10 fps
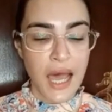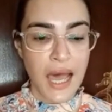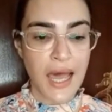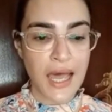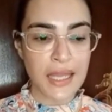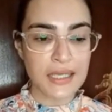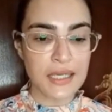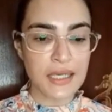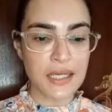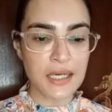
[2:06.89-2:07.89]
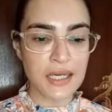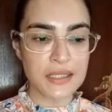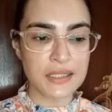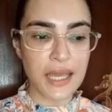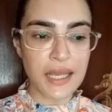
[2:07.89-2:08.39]
And
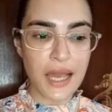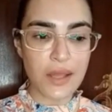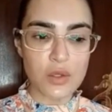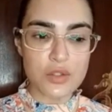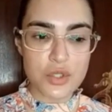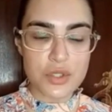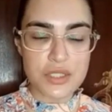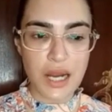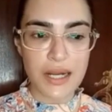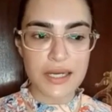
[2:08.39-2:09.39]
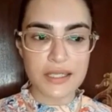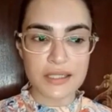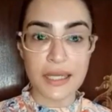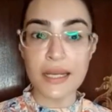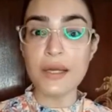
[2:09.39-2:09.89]
then
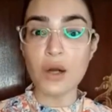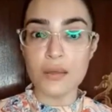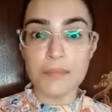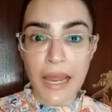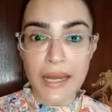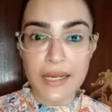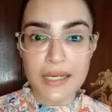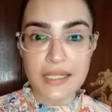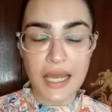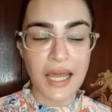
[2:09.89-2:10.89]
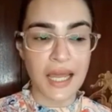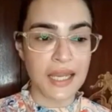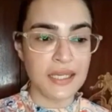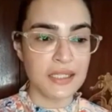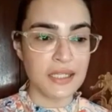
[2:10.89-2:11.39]
I got married
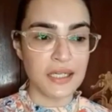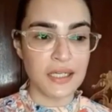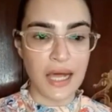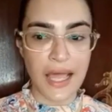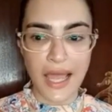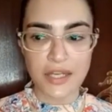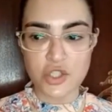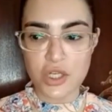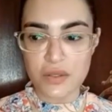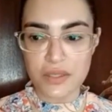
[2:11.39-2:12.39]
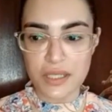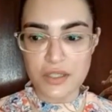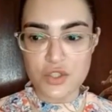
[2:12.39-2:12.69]
and I had children.